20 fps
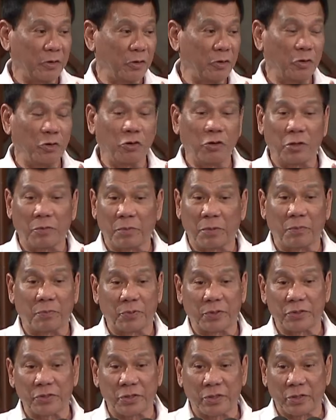you'd only be
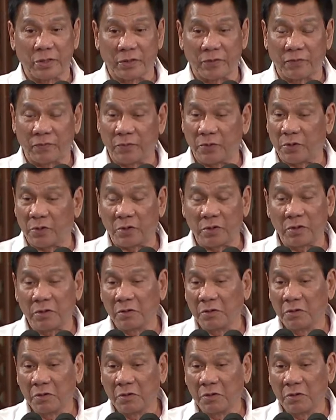president for